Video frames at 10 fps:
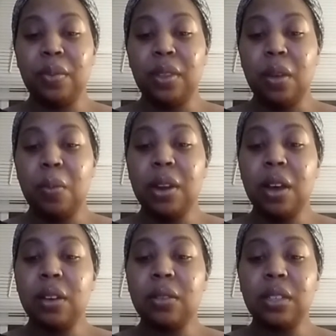We'd
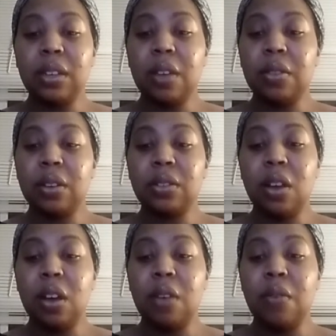huddle together and
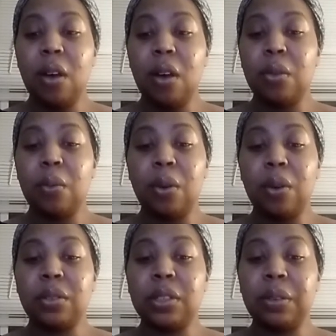talk of all the
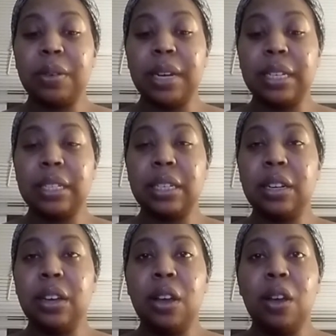world and creation.
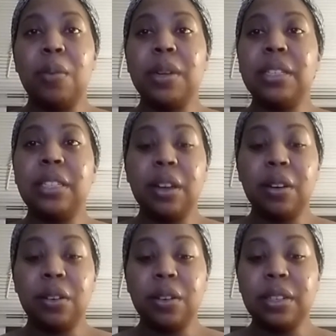We'd
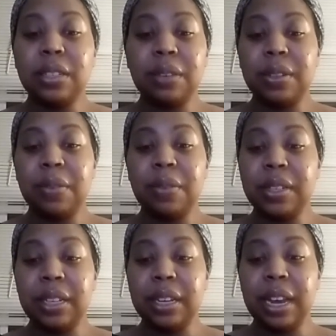share looks of
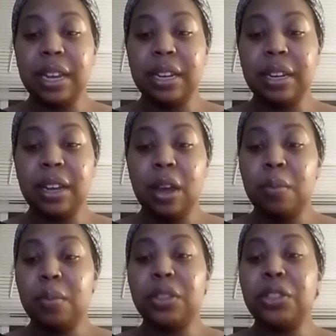sophisticated,
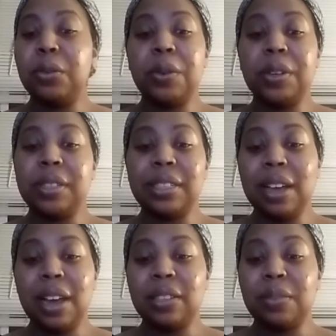mature
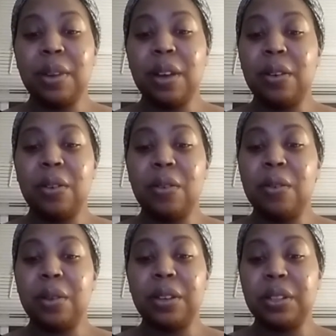disgust when our
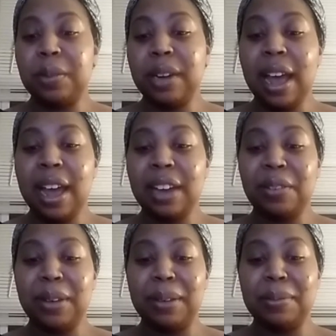co-workers would add
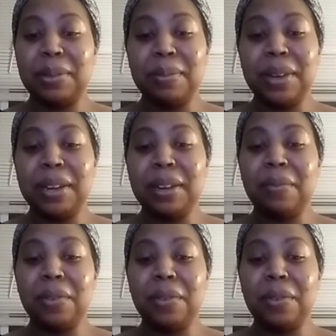cream to a
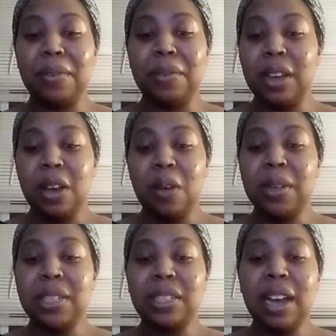medium roast.
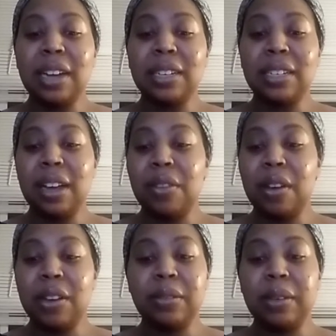We sighed together
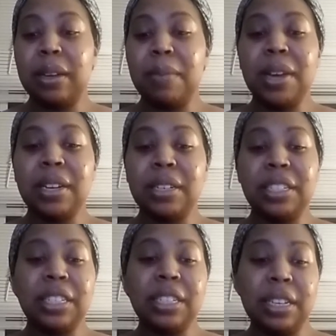as we lament the
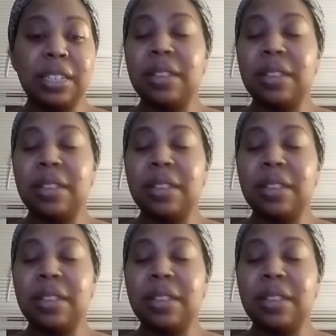genius of